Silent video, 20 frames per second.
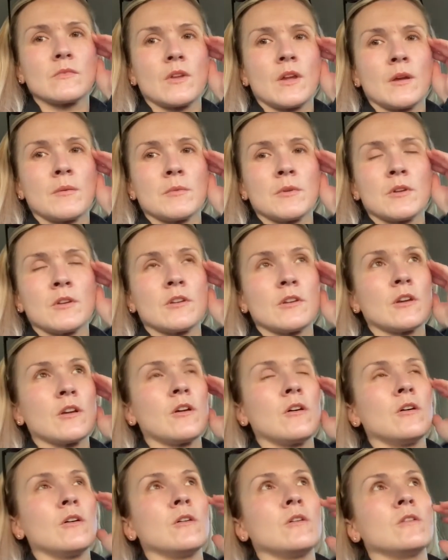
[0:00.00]
I'm gonna
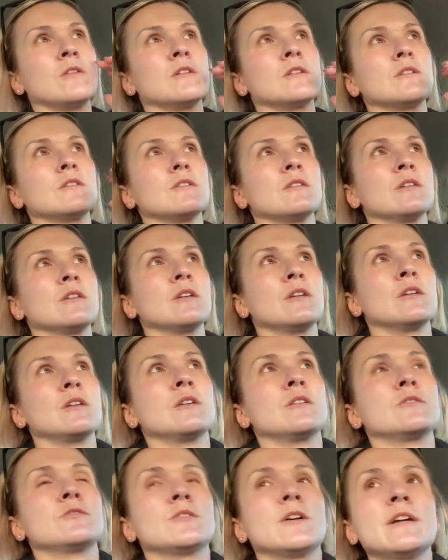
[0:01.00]
call
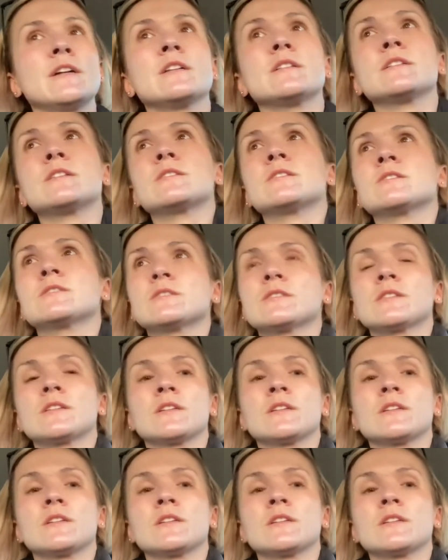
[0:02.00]
the dry cleaners,